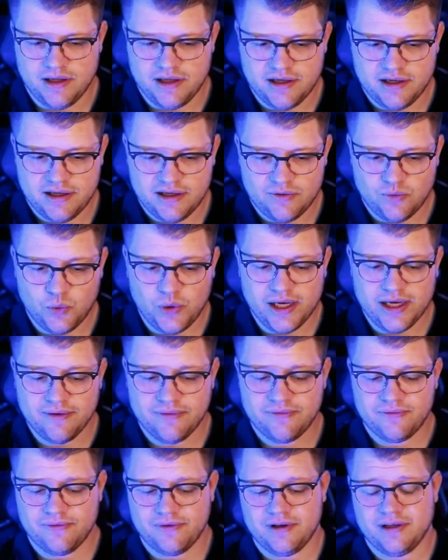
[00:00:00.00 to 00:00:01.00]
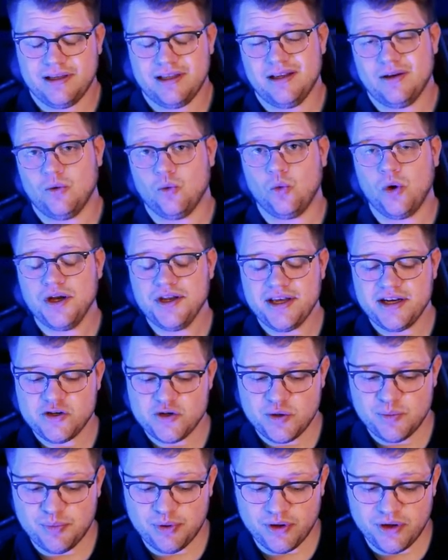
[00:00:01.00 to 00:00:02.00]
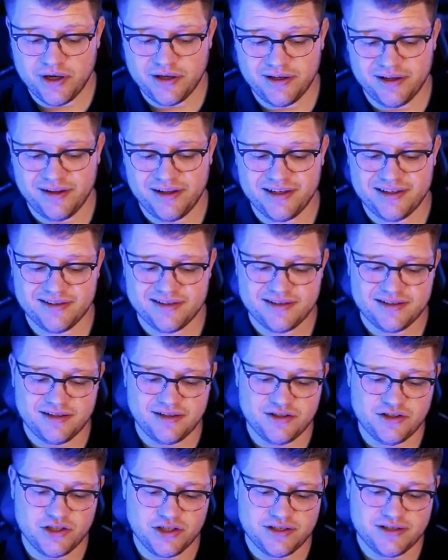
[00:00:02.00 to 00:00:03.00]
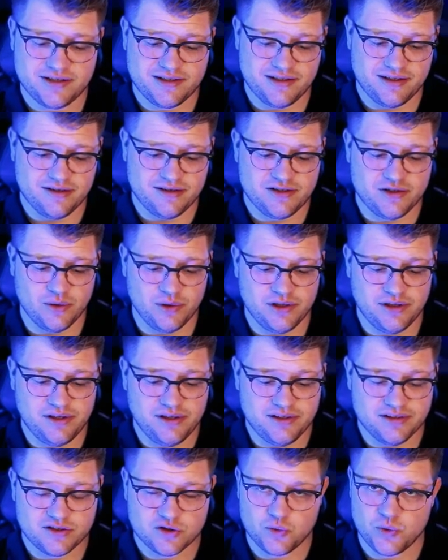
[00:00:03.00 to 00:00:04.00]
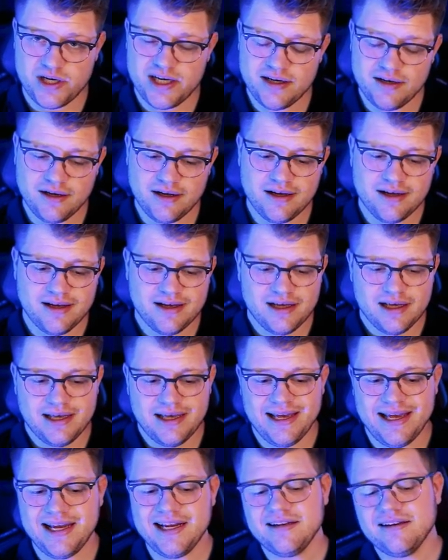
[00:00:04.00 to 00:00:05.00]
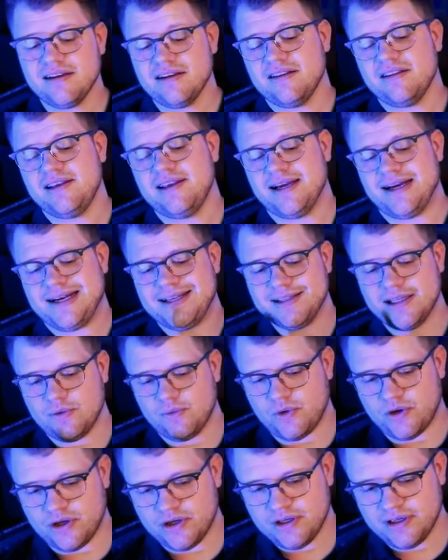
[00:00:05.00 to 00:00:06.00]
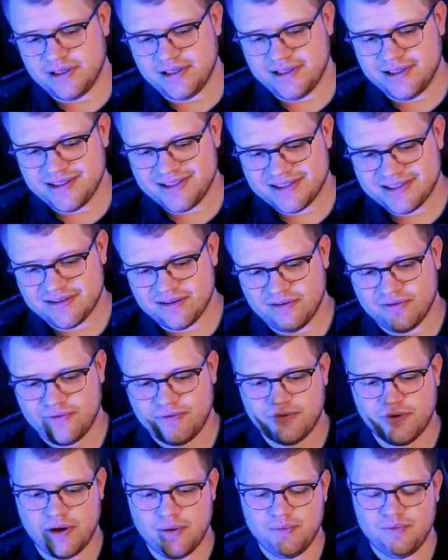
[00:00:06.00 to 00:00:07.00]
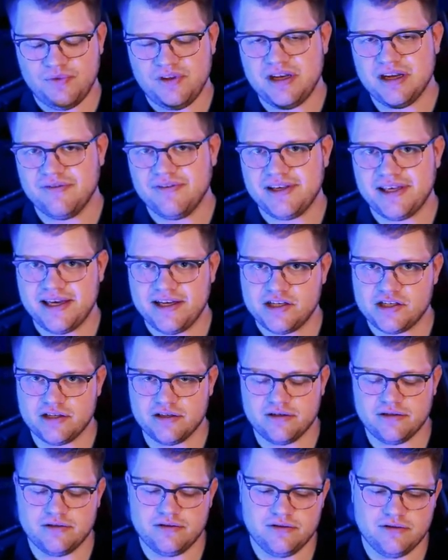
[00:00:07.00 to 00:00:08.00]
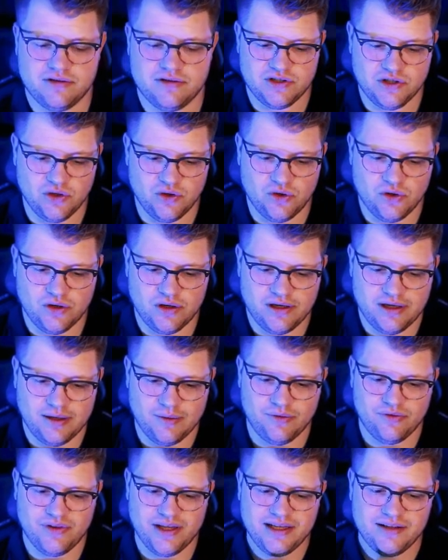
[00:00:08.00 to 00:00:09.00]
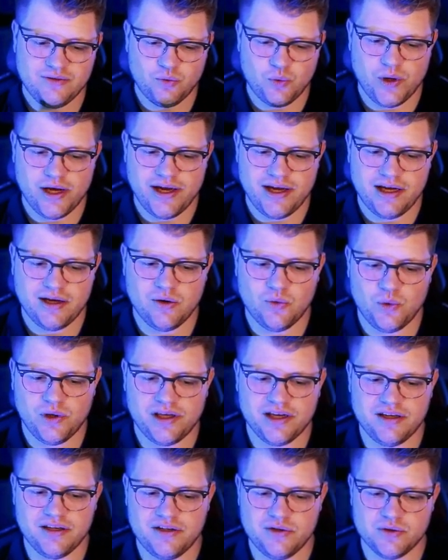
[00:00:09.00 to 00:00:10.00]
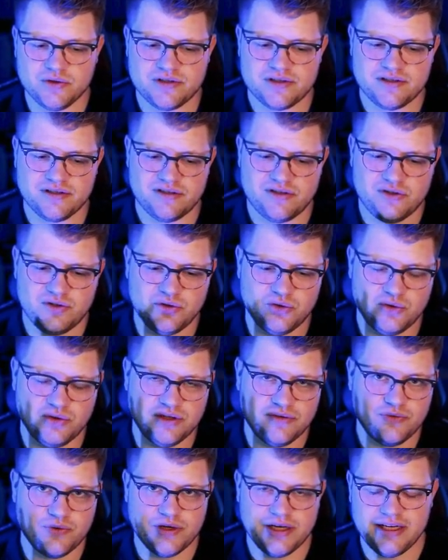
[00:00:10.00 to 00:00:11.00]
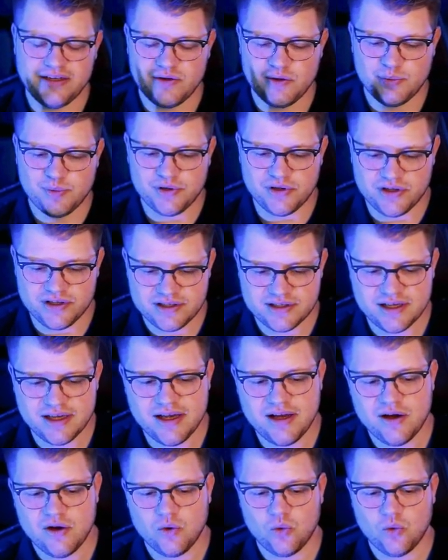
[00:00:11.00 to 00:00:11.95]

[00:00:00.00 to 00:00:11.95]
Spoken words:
And we have one entry point that is just solely the screen, and the other one is from the navigation. So that way we can use two different entry points.